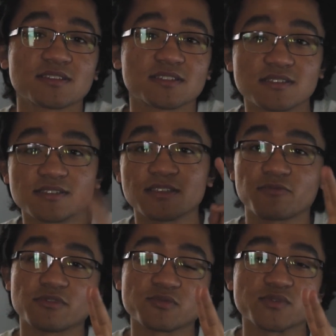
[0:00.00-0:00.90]
This
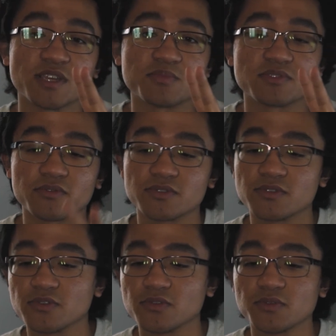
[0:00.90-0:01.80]
was episode
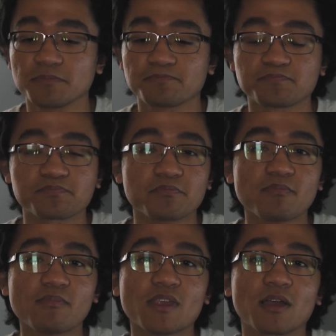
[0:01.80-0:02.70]
2.
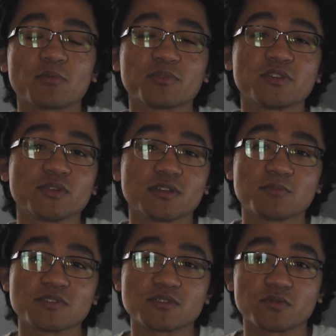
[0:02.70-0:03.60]
I'm gonna be doing
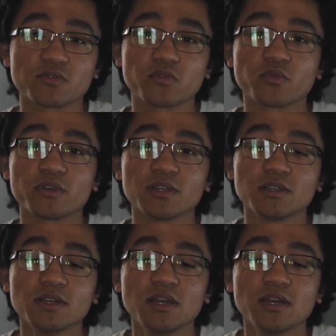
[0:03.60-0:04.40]
episode 3,